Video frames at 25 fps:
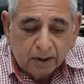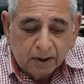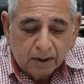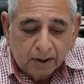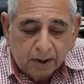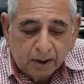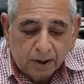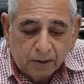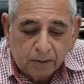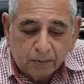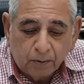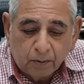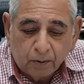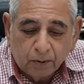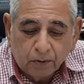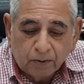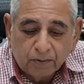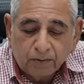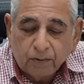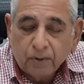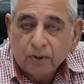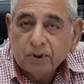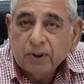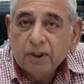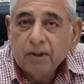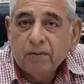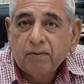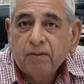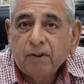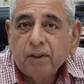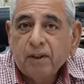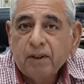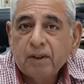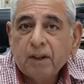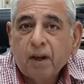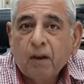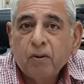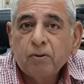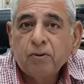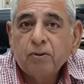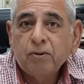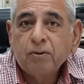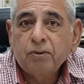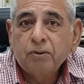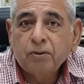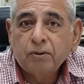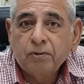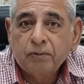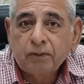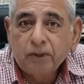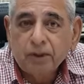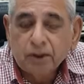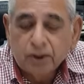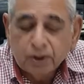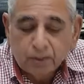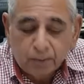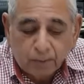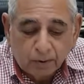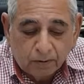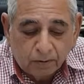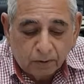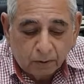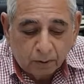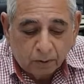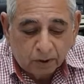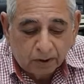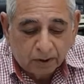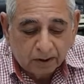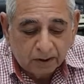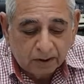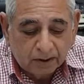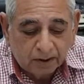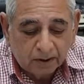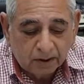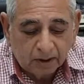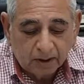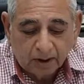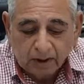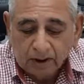It was for several thousands of years before this